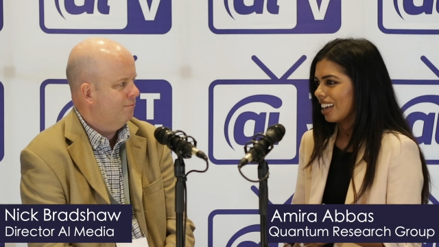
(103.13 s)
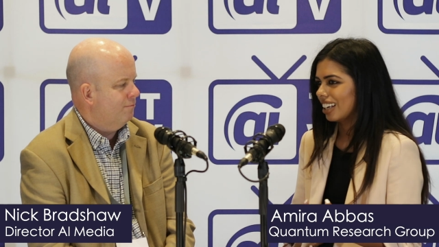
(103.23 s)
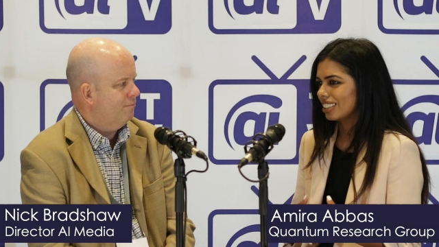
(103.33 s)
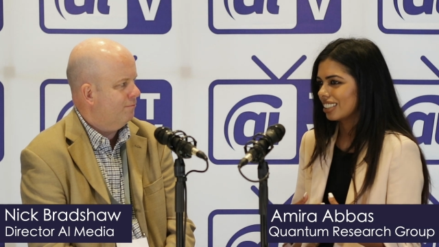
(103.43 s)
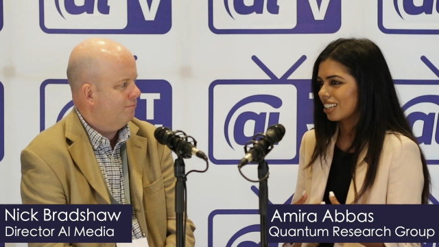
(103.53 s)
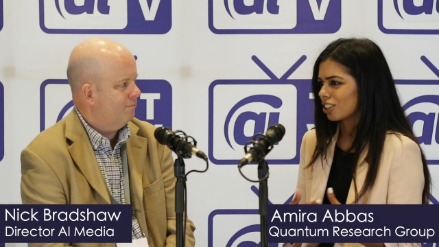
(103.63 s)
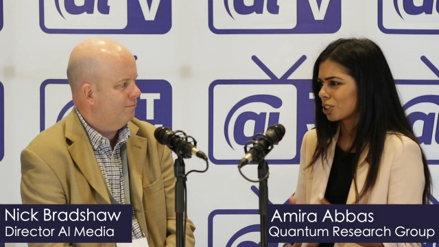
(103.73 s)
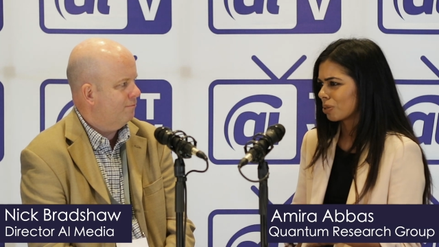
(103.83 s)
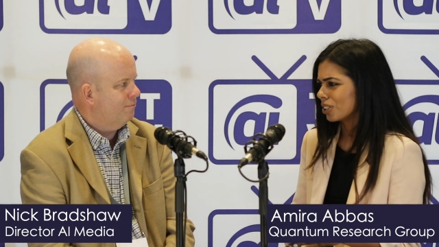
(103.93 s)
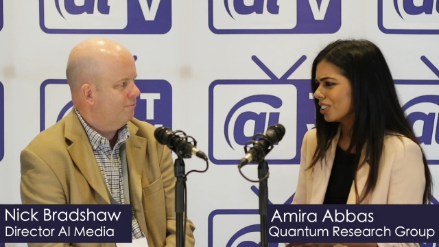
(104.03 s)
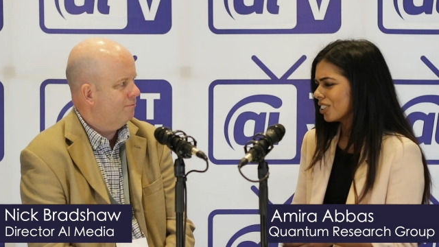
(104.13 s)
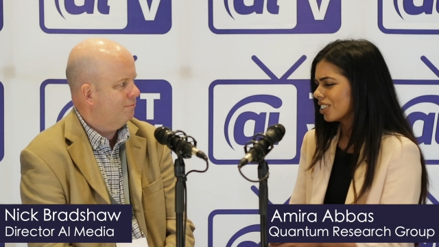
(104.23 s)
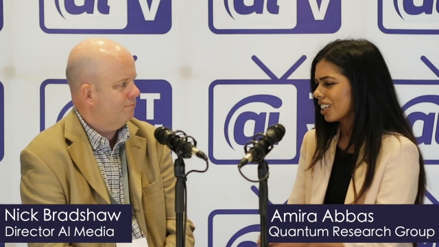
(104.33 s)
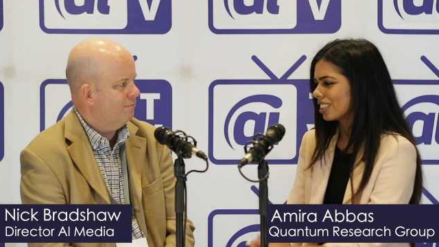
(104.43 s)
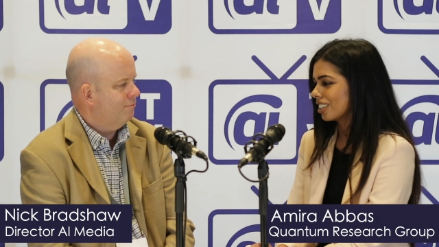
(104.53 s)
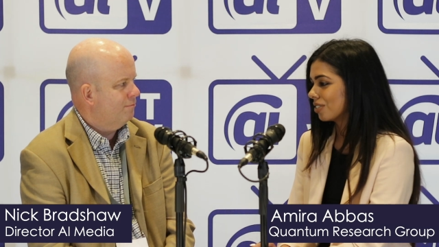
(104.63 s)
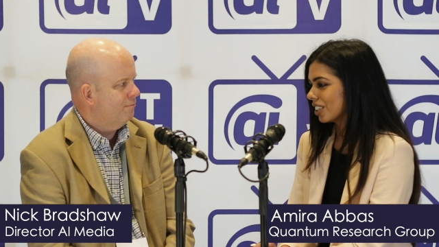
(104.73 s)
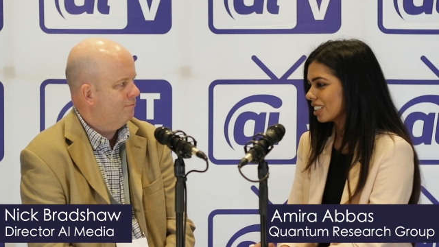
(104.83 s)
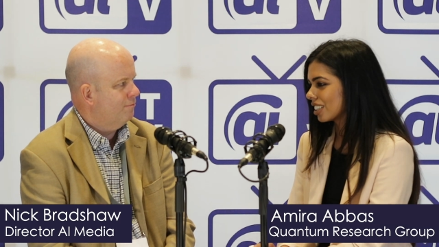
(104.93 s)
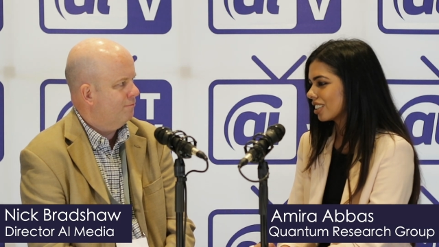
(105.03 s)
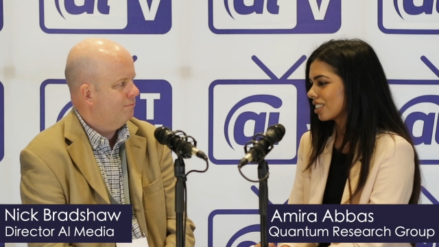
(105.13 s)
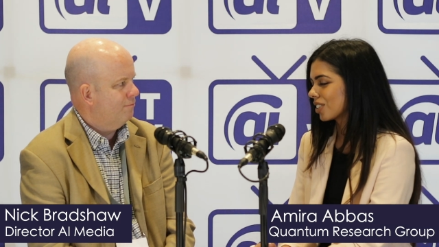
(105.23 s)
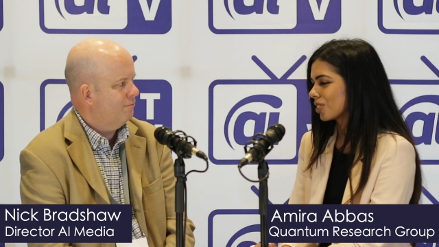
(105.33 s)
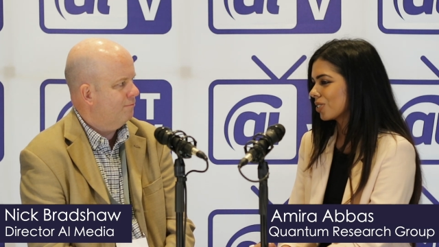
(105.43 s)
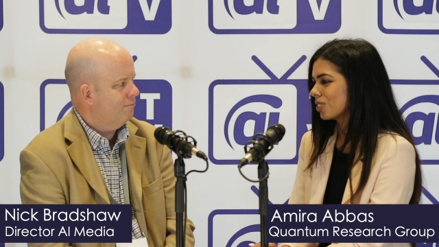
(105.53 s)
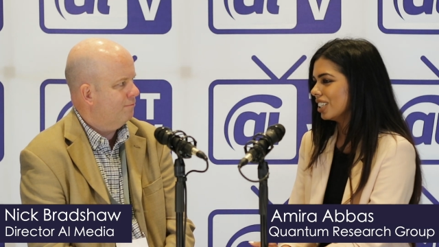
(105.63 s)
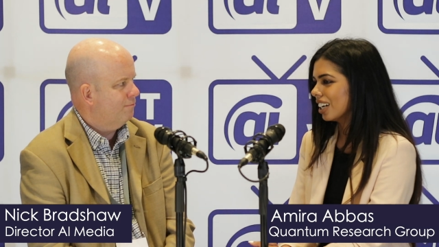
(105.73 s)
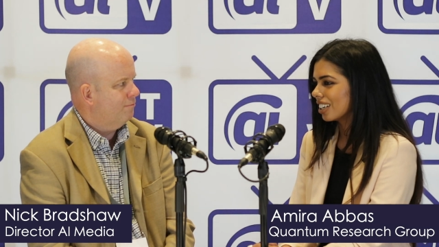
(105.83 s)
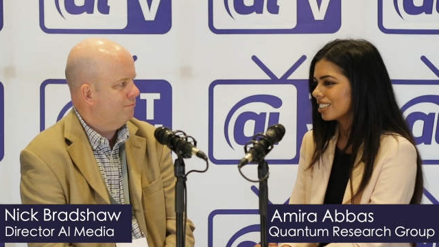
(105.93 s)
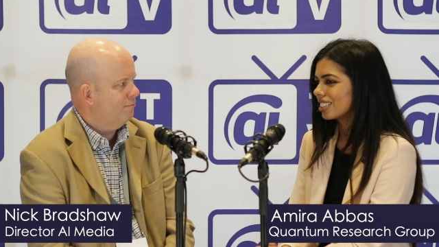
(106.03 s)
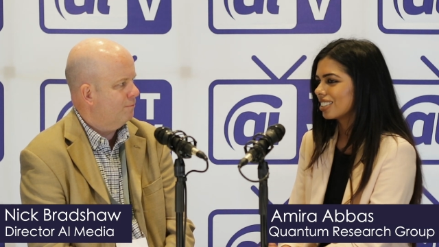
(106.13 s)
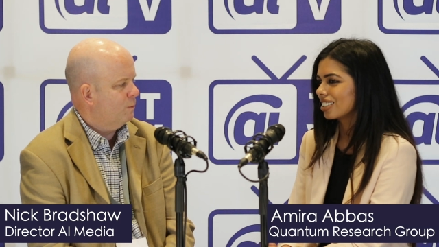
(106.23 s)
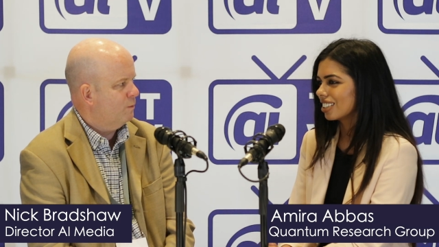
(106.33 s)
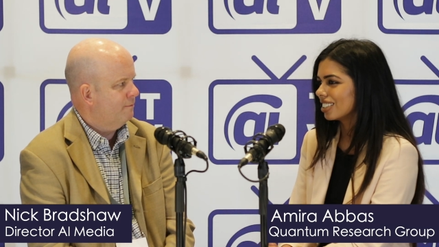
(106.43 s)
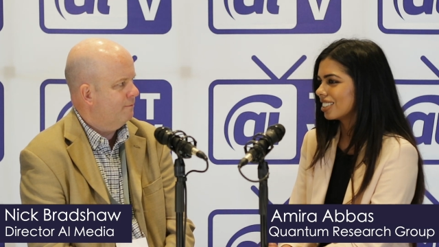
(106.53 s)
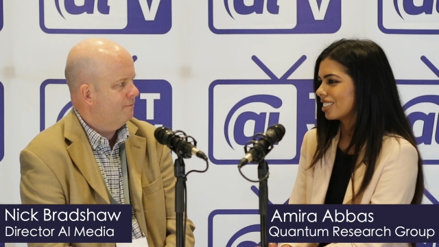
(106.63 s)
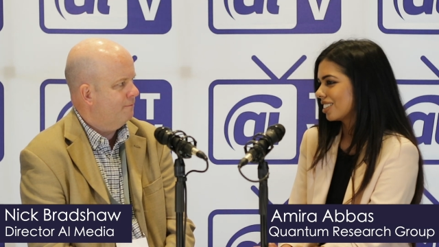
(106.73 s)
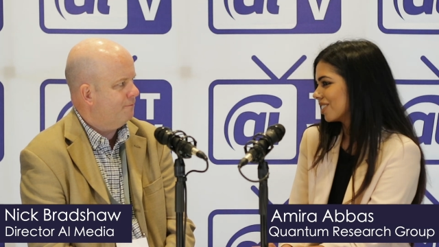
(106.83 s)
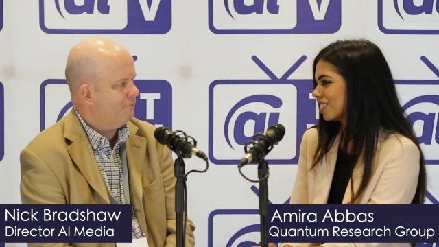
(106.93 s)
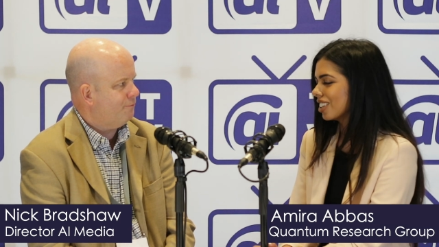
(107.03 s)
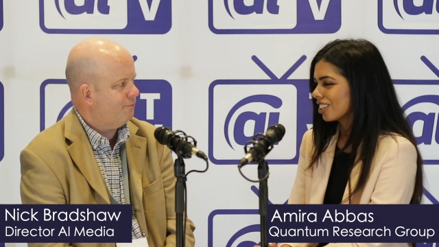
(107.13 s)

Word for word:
Speaker 1: as an entrepreneur, as an investor. So yeah, it's it's